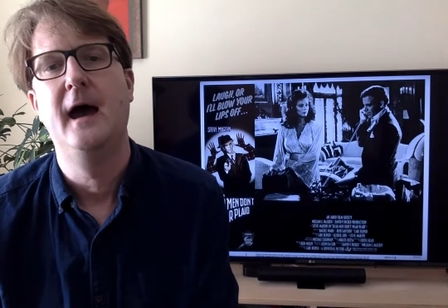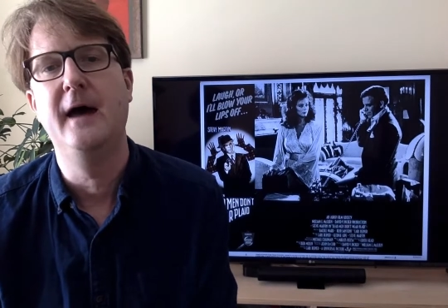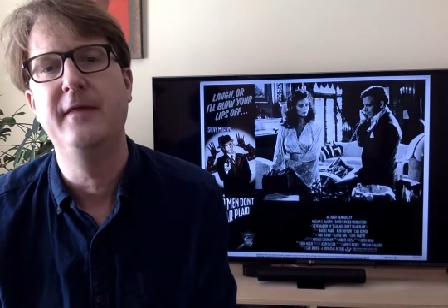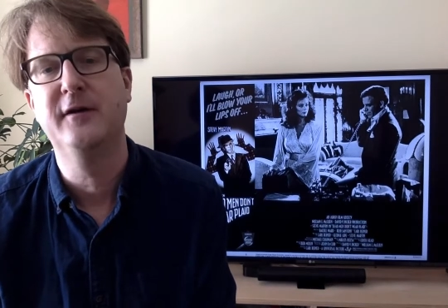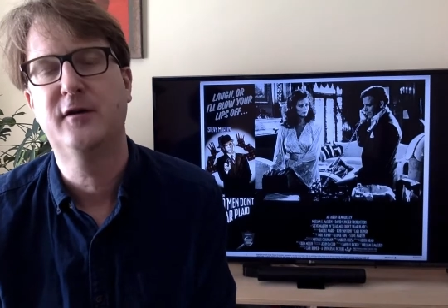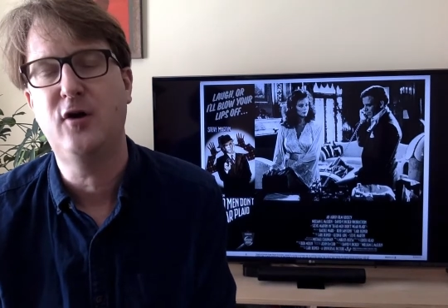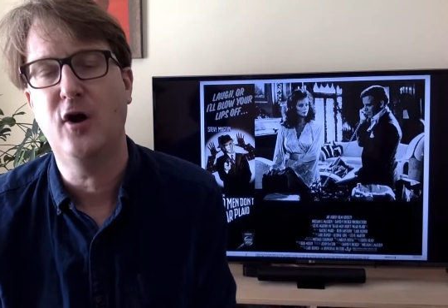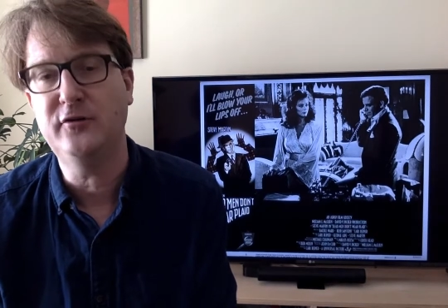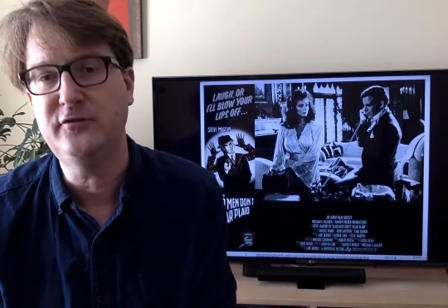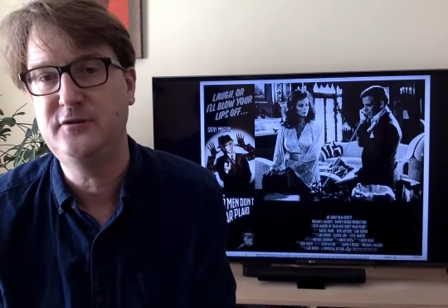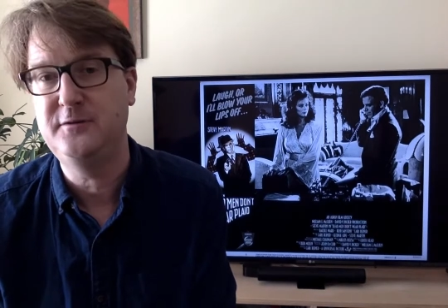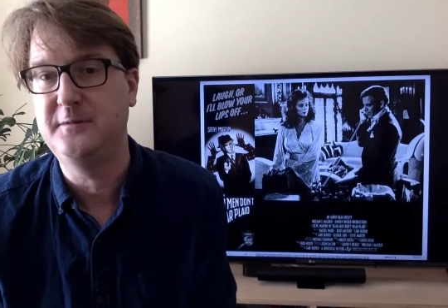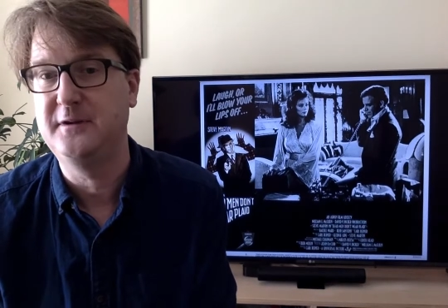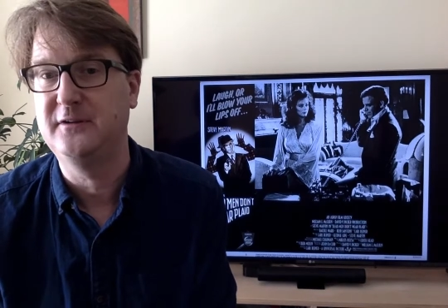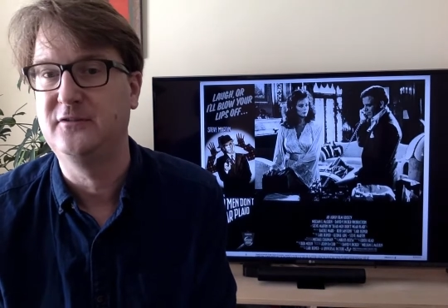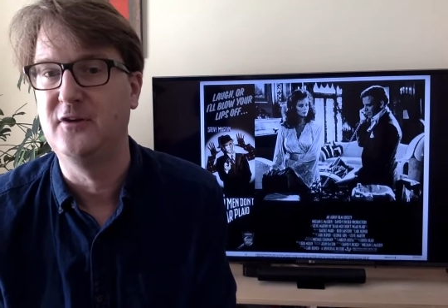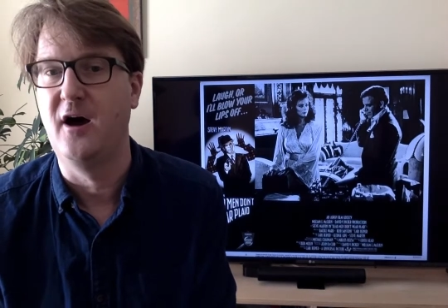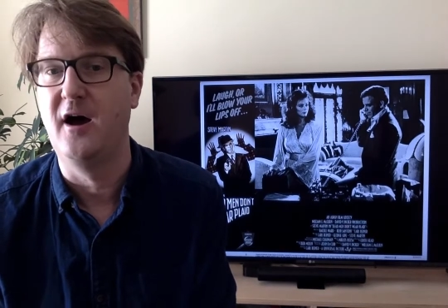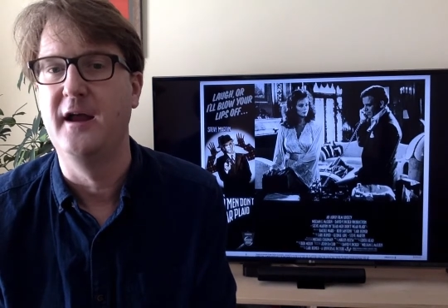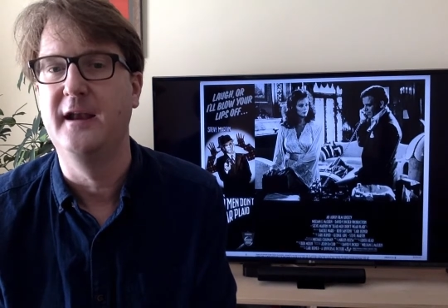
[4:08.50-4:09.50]
And the costume
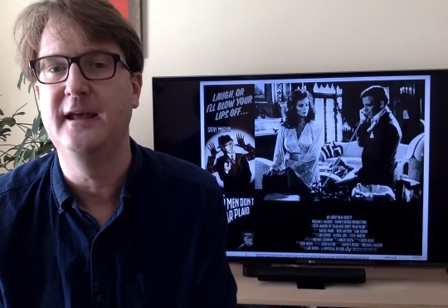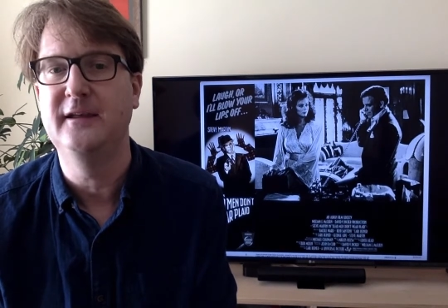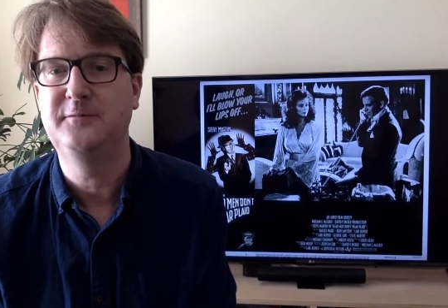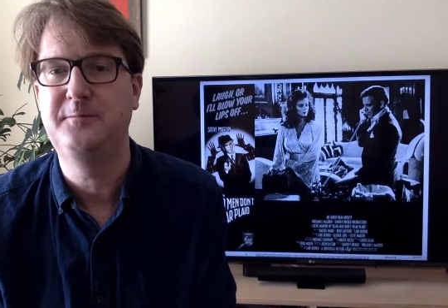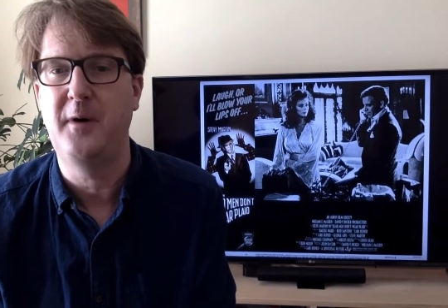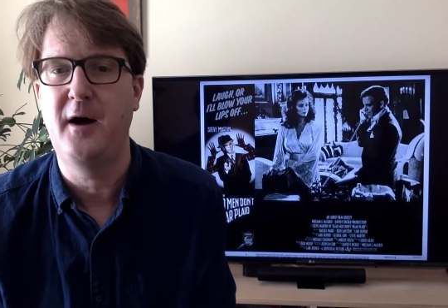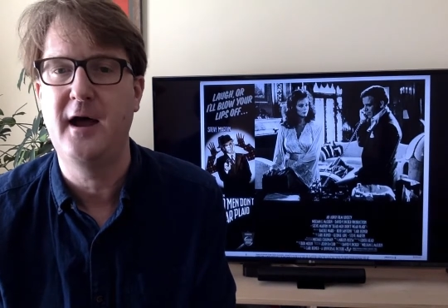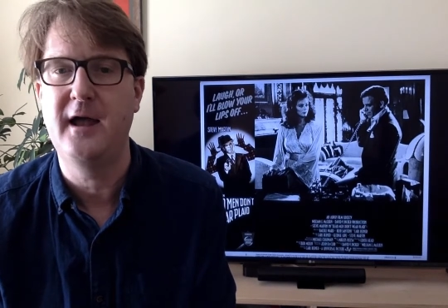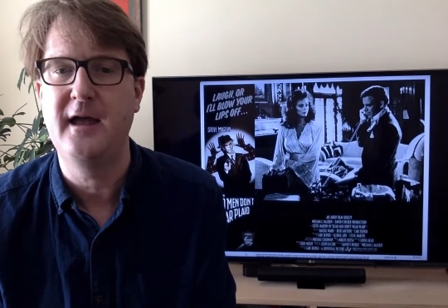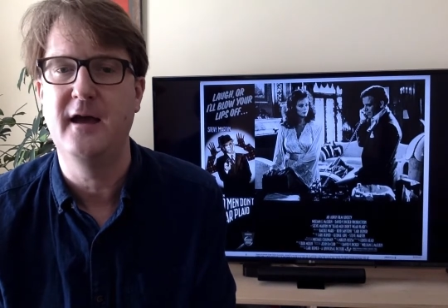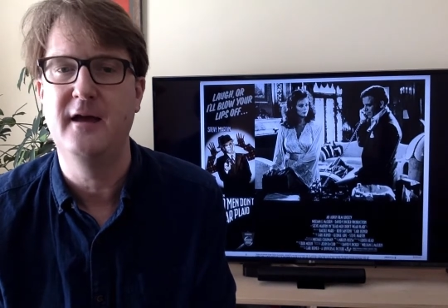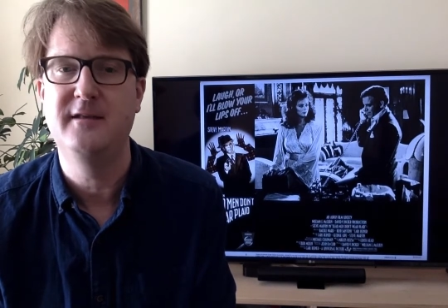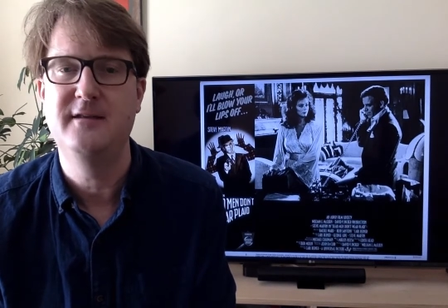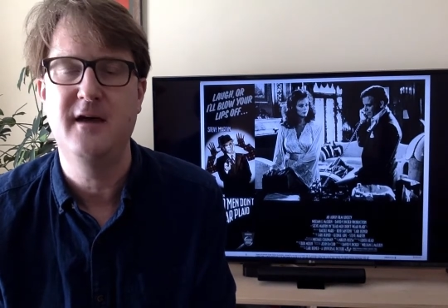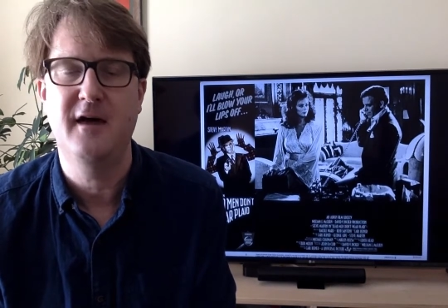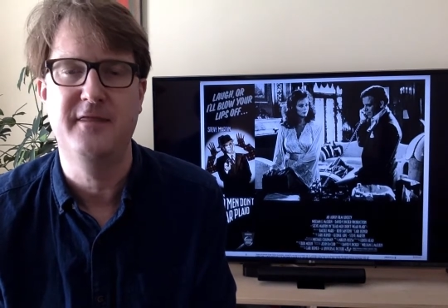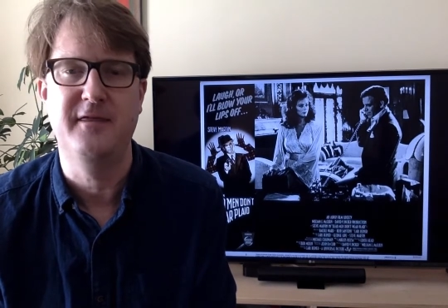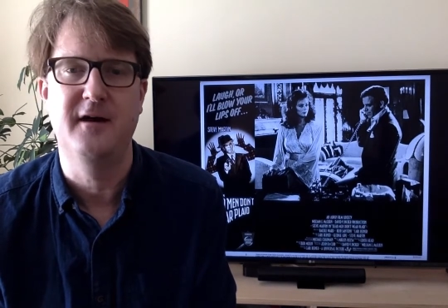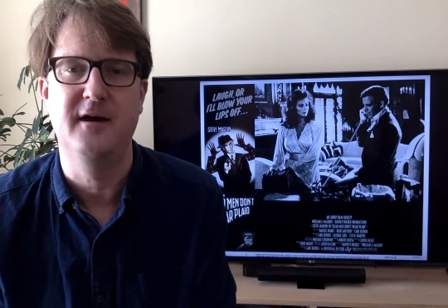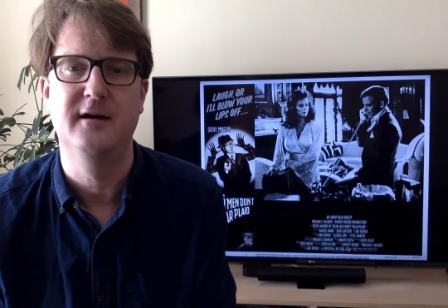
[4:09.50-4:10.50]
design is by
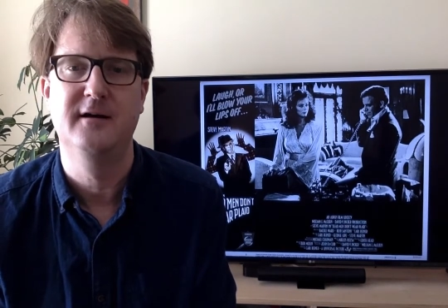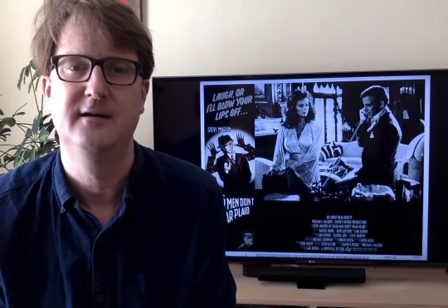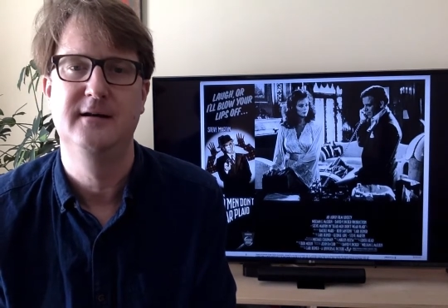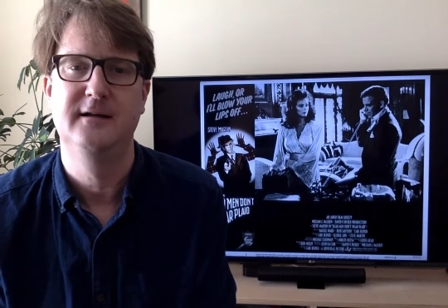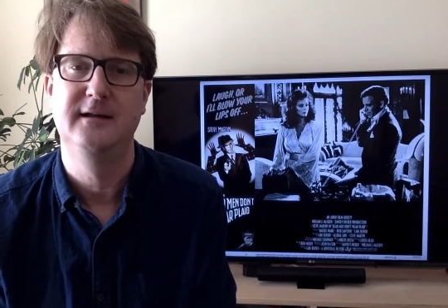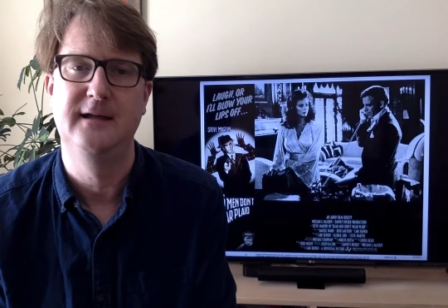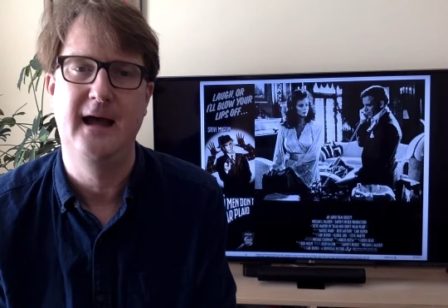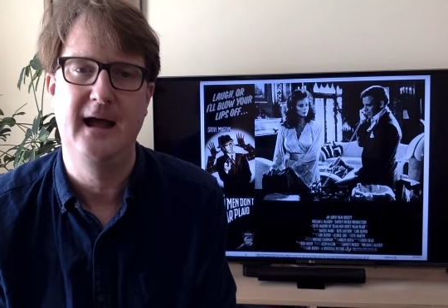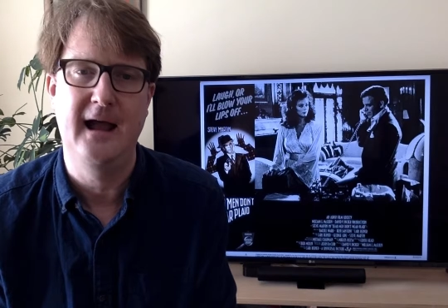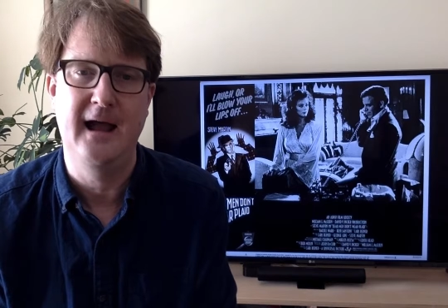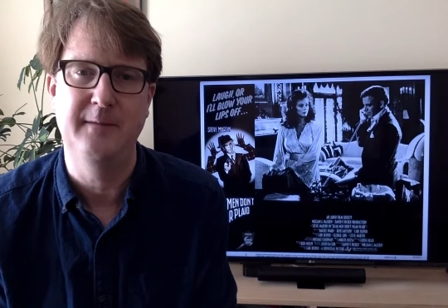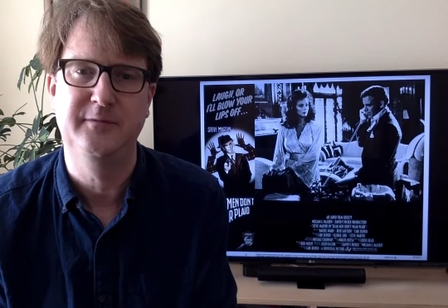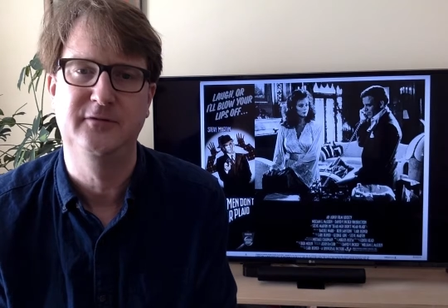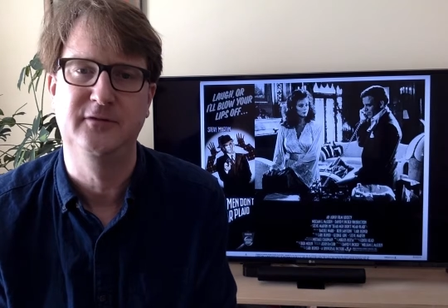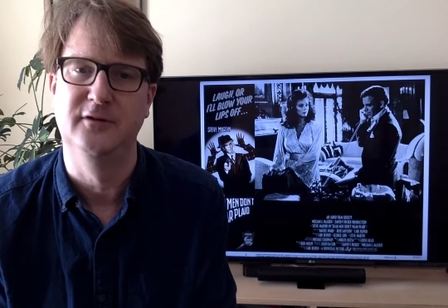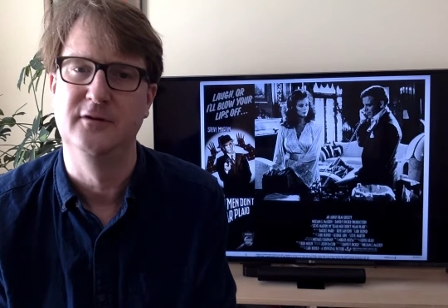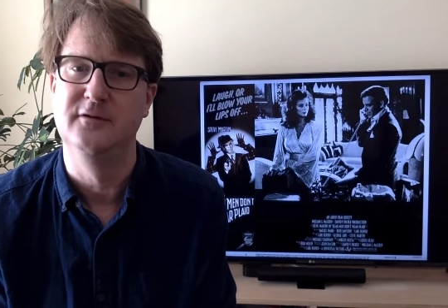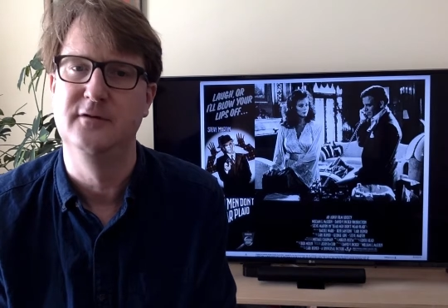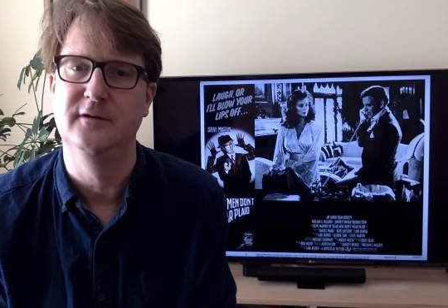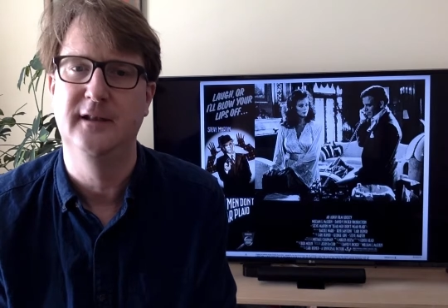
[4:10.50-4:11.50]
another
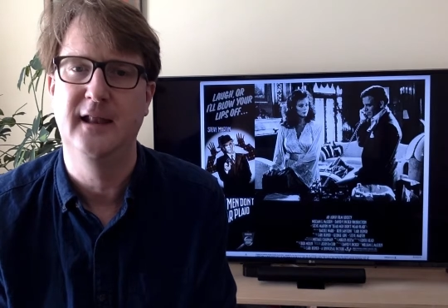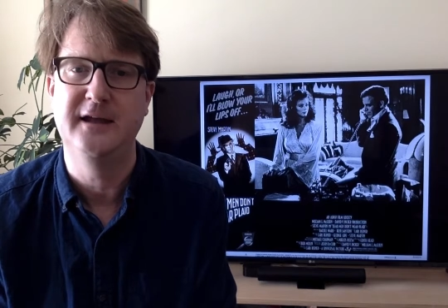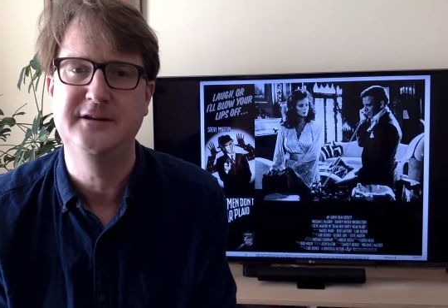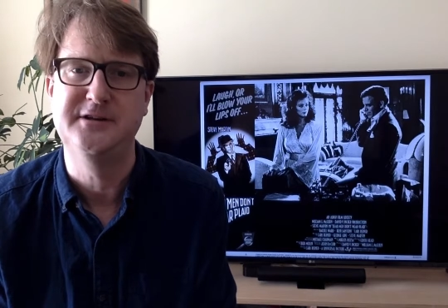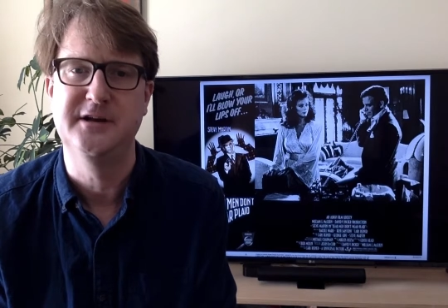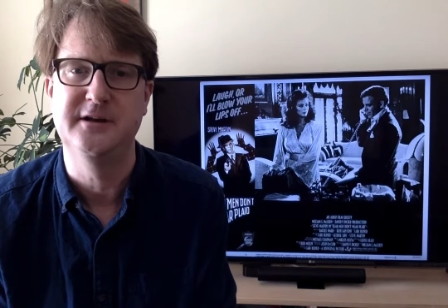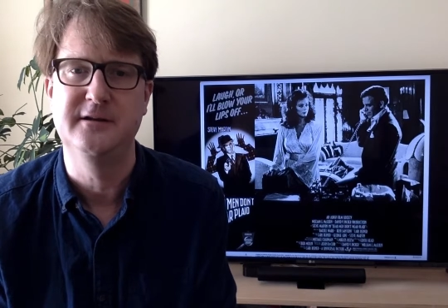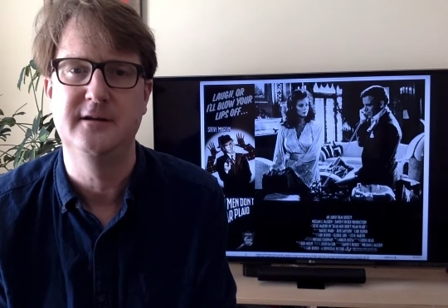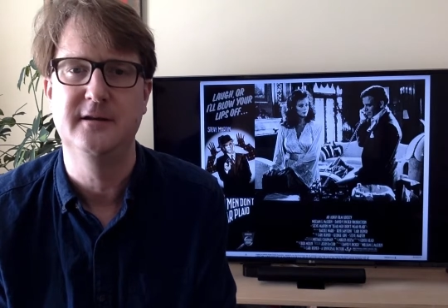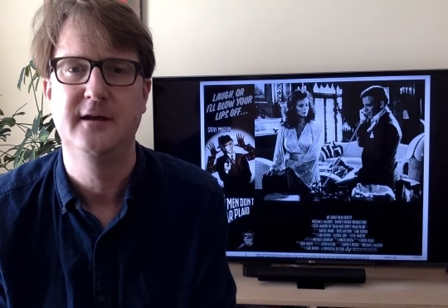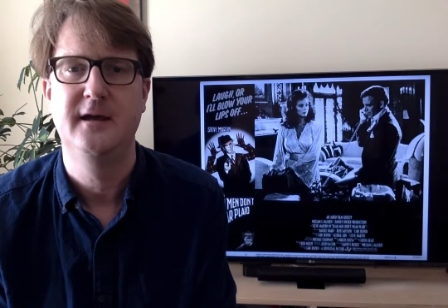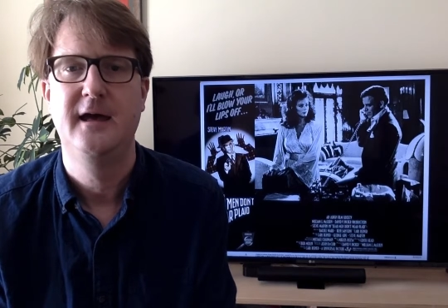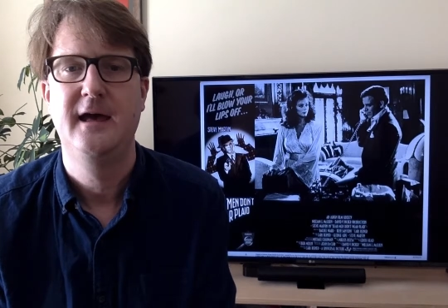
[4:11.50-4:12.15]
absolute legend,